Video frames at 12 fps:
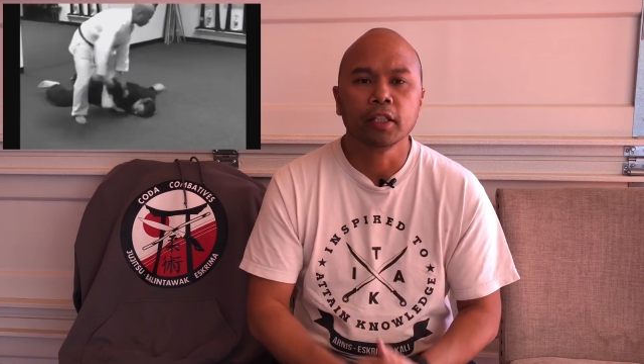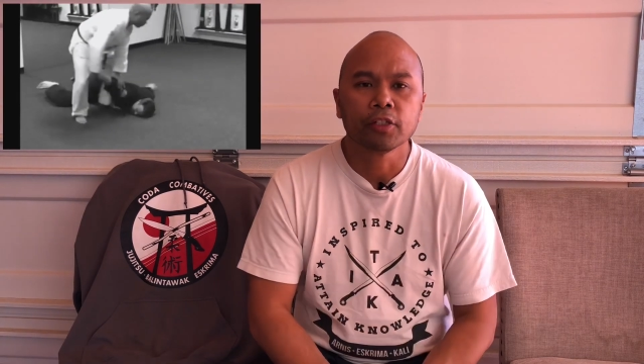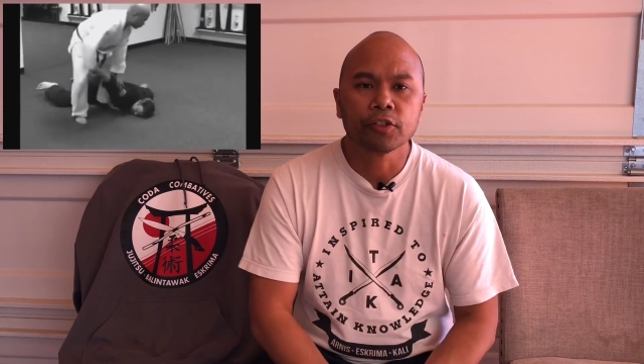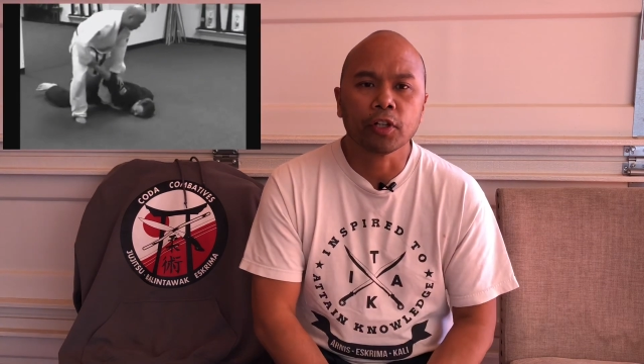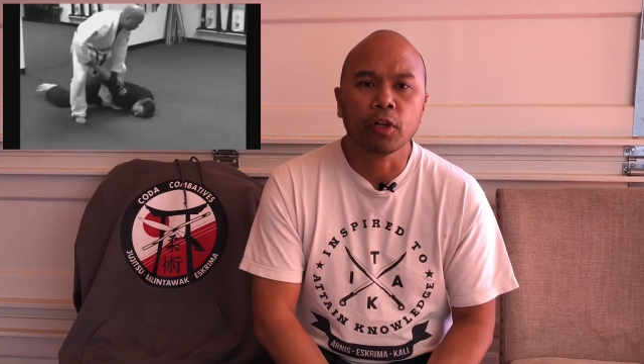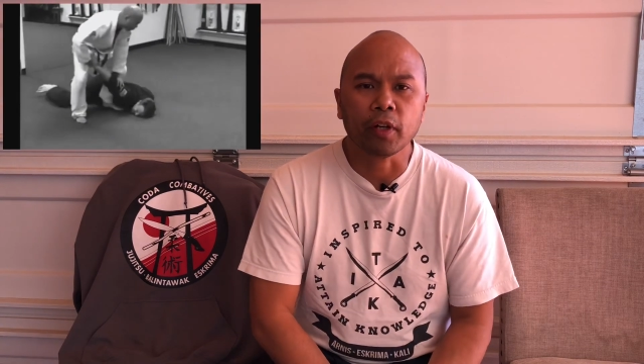
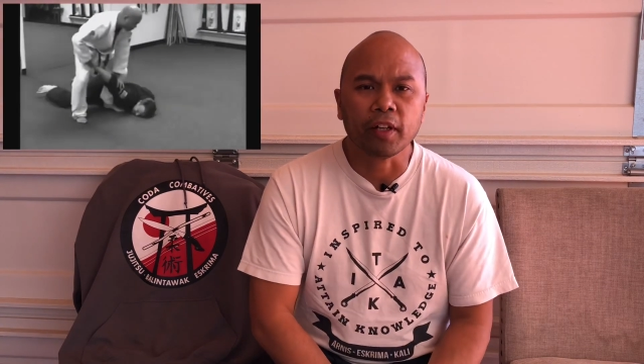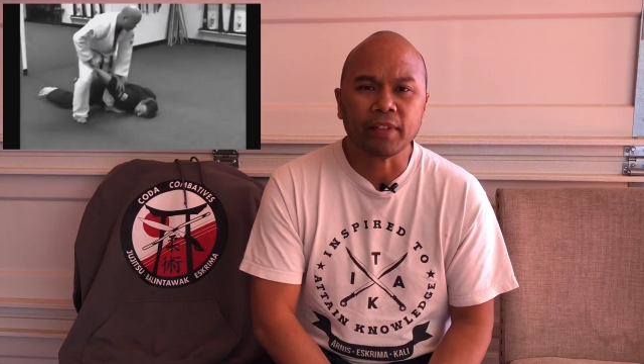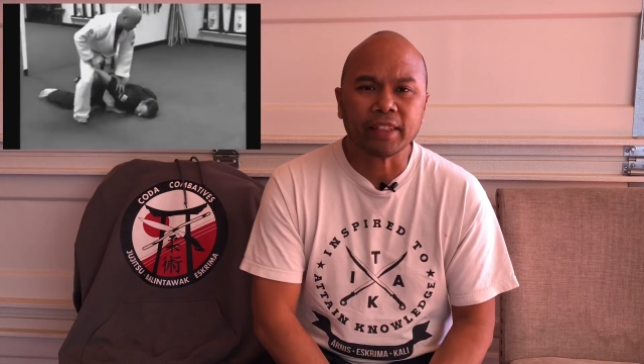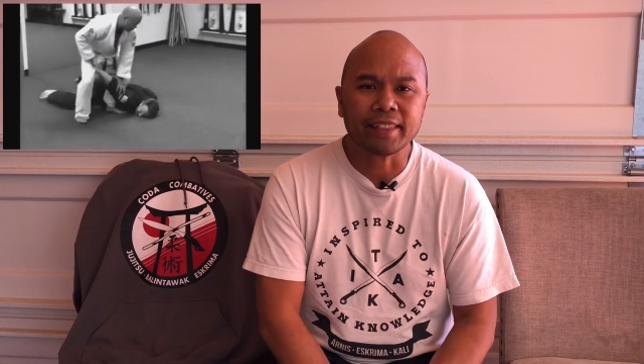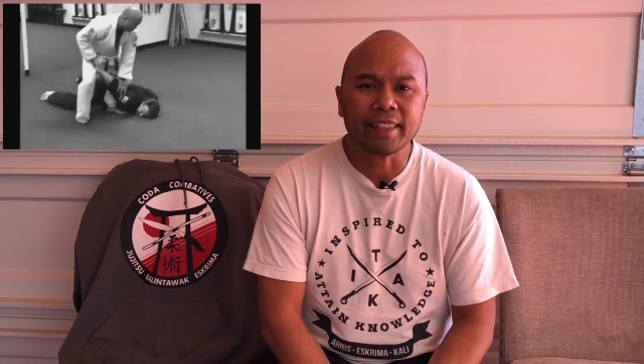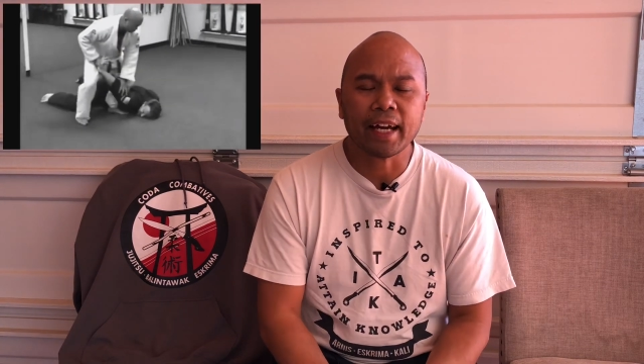So if
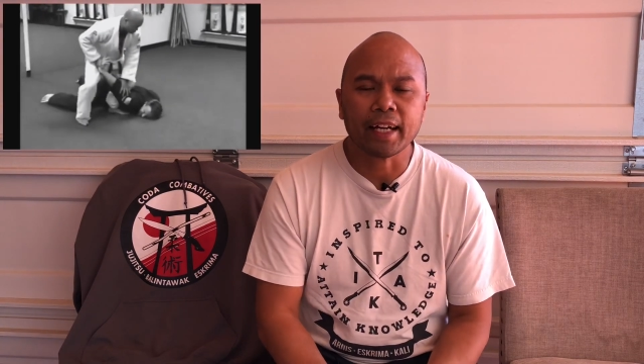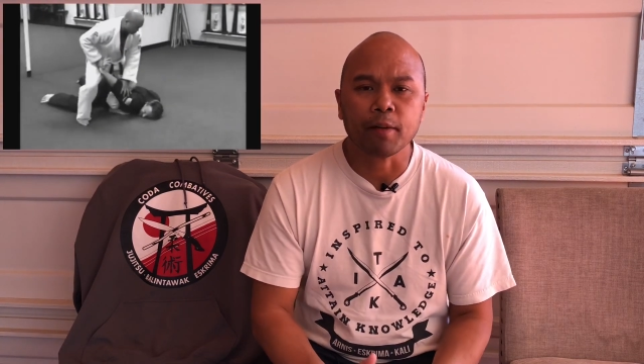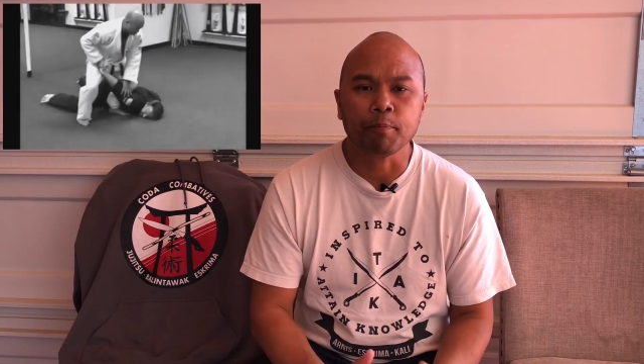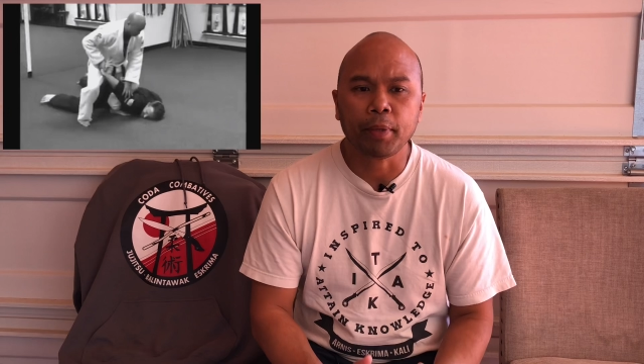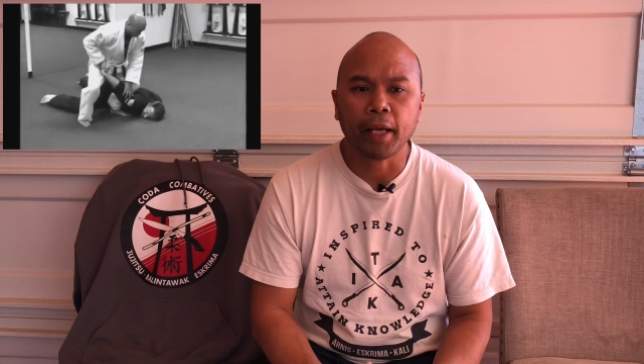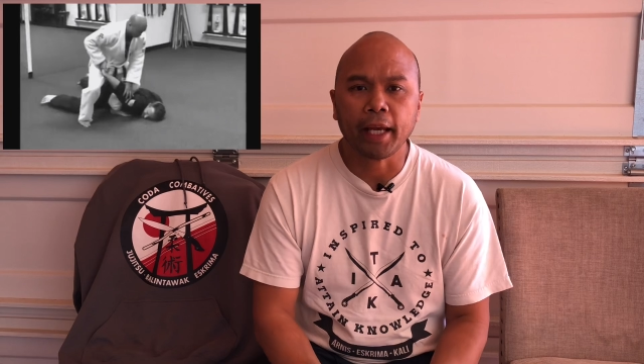it's not a
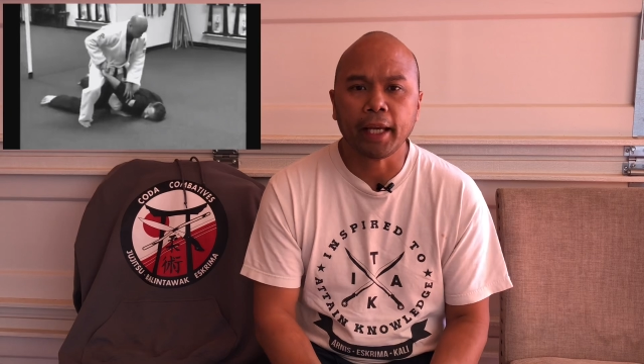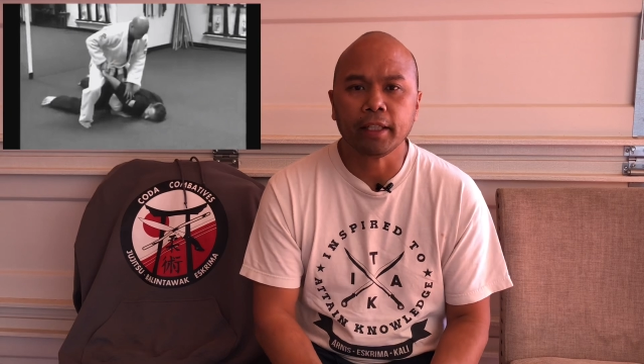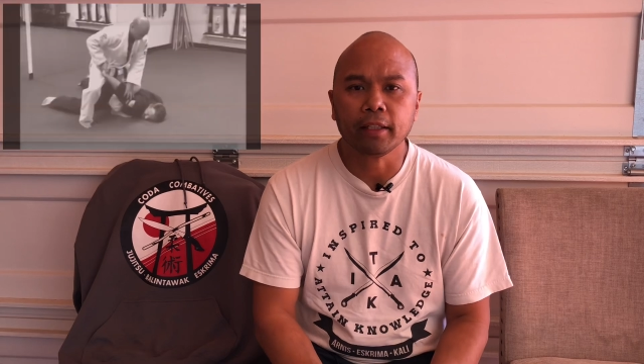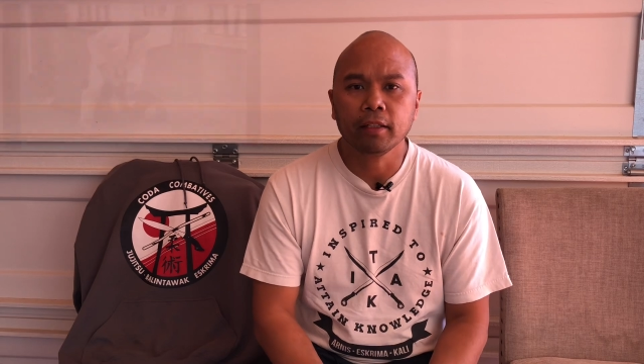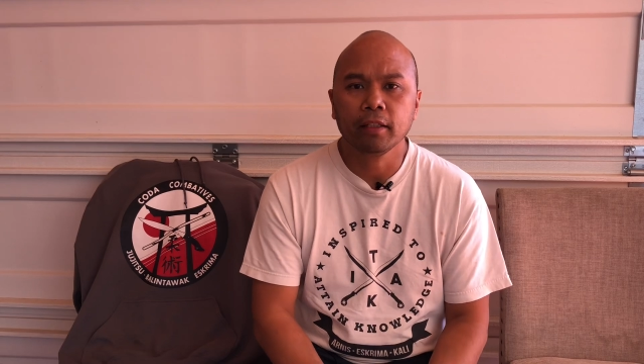pain